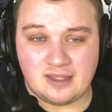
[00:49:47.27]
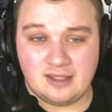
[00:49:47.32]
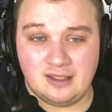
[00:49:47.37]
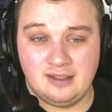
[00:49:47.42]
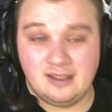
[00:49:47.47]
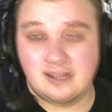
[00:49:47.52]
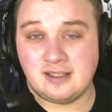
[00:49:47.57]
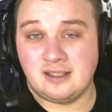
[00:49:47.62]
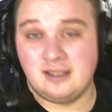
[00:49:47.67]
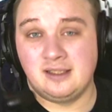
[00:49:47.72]

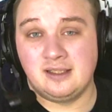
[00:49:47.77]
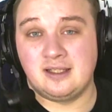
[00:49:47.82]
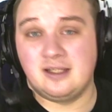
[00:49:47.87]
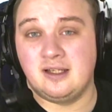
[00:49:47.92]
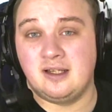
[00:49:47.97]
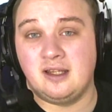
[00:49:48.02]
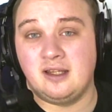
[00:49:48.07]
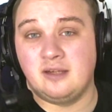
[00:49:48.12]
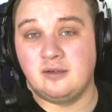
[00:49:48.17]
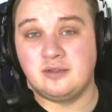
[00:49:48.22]
And that's kind of
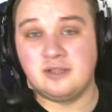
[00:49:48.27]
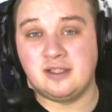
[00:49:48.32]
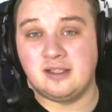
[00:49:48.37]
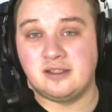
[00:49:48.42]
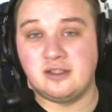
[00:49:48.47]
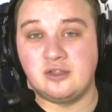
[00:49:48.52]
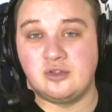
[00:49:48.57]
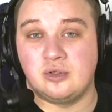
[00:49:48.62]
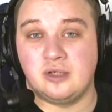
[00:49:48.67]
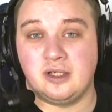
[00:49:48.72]
like I would say
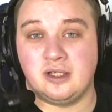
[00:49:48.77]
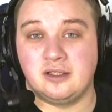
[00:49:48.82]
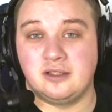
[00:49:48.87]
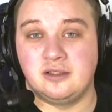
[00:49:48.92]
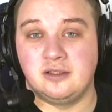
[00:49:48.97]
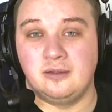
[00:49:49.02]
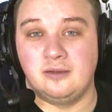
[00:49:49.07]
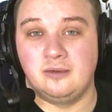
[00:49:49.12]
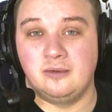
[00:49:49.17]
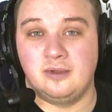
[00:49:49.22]
that's a trick
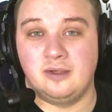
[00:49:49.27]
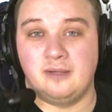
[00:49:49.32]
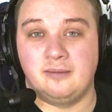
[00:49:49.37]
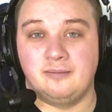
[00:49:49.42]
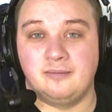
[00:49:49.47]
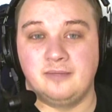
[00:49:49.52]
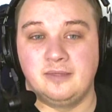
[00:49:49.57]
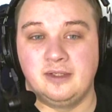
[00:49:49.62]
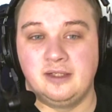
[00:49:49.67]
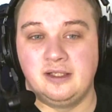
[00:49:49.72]
to
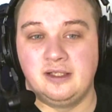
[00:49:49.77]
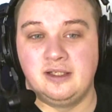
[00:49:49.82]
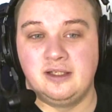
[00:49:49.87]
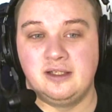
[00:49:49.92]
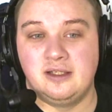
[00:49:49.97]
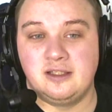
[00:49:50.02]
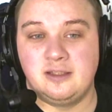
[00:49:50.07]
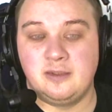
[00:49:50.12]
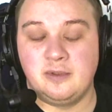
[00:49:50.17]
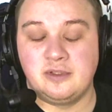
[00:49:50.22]
be